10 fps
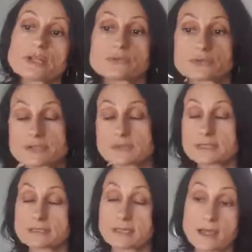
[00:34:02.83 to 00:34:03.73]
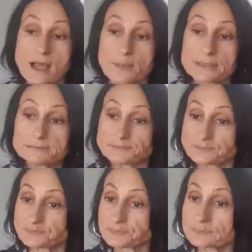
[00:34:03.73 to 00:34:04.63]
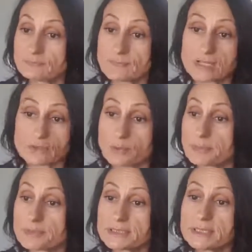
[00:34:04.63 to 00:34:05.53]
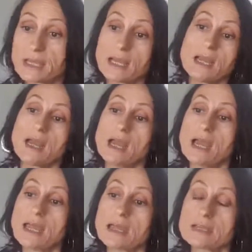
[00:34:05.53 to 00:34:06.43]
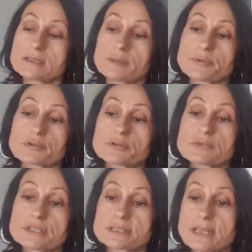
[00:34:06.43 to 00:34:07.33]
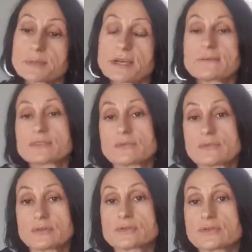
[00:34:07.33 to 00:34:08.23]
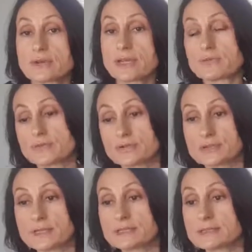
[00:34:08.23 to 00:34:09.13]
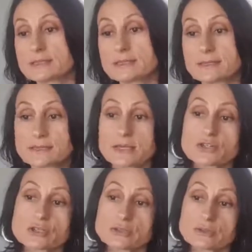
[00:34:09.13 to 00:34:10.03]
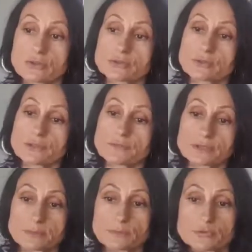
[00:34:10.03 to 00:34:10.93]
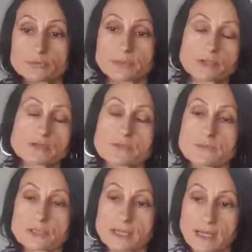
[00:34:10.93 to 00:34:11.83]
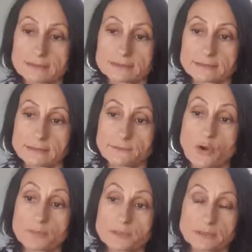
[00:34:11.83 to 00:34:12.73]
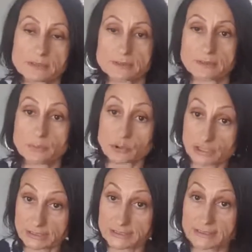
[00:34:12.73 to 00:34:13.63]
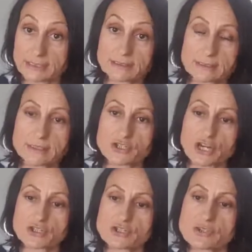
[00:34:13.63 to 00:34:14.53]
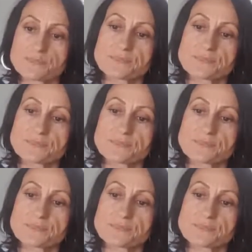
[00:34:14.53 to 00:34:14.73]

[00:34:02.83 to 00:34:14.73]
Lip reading: neurotransmitters like GABA, dopamine. And producing stable levels of those neurotransmitters is essential not only for the mood but also for the gut, for optimal motility and digestion.